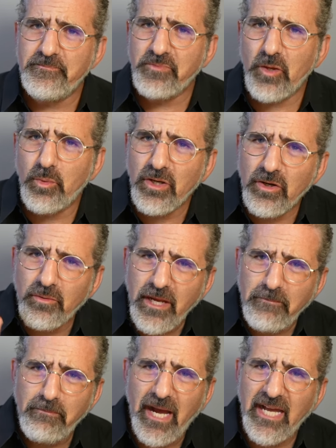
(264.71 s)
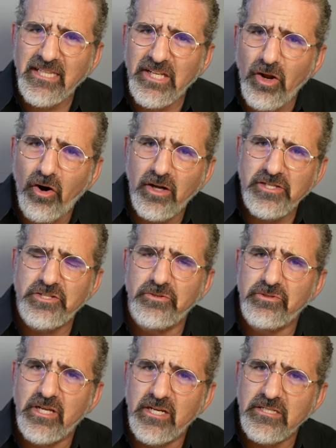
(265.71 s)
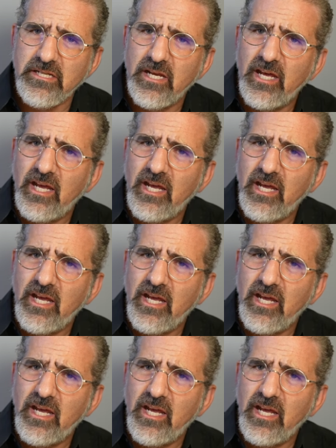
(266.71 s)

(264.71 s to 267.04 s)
What a great pilot also does